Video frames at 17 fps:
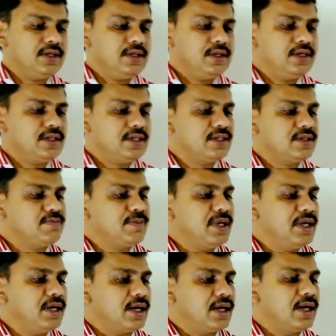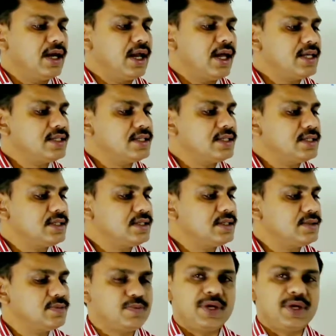it's a sphere, glass
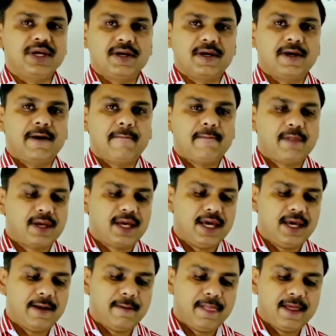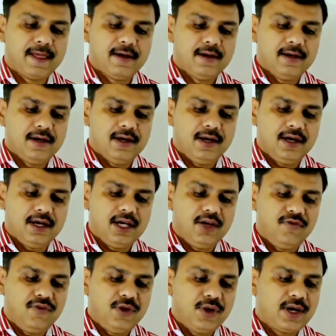sphere, okay.
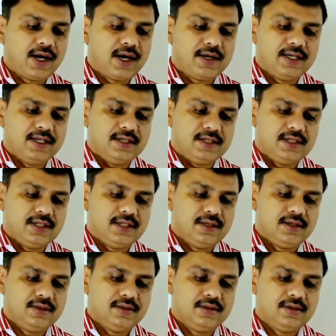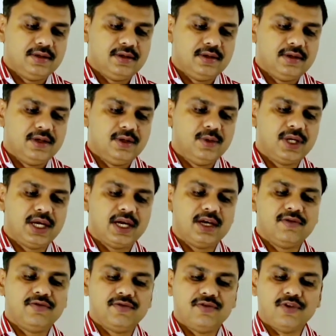If you cut it, you
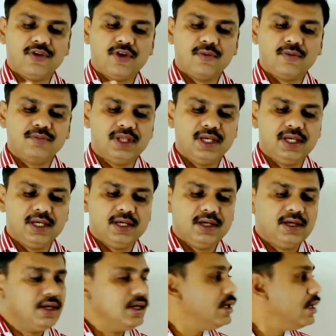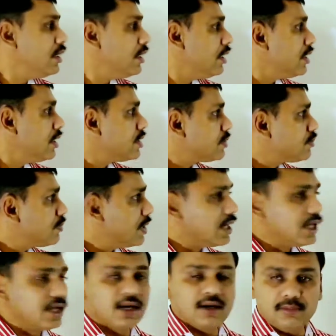can form the
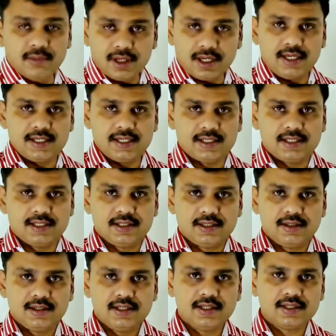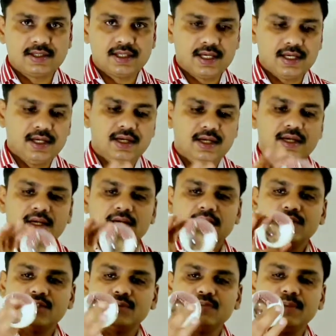spherical mirrors. This is a
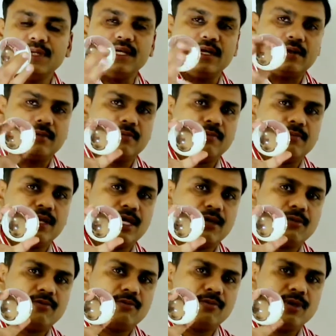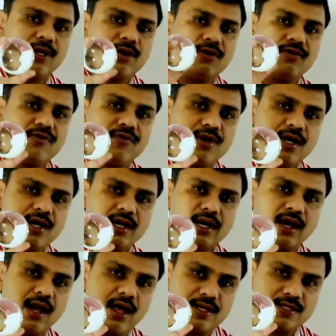sphere made of
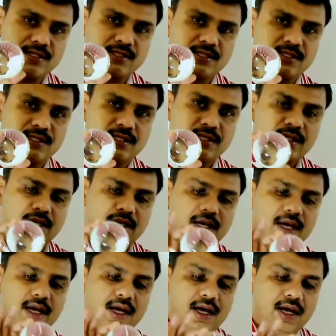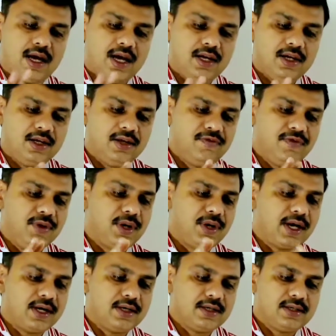glass. And if you
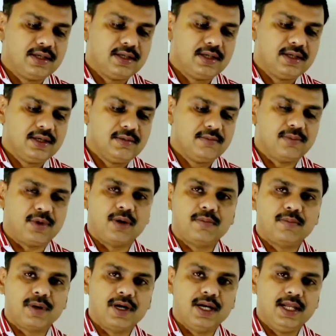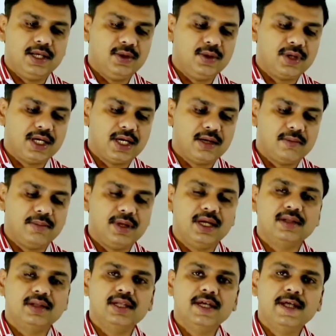cut properly, you can
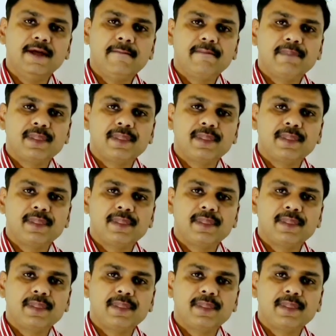make the